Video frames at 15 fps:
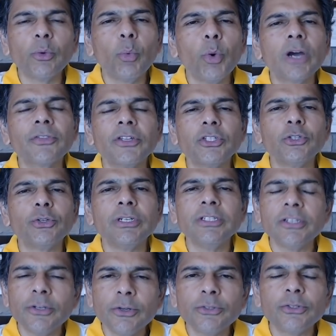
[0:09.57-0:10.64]
work that you
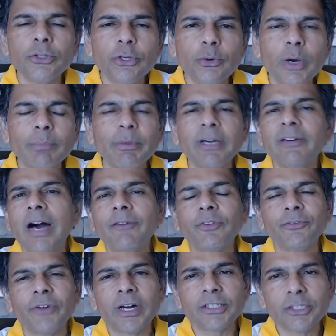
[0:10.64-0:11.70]
continue to do on behalf of our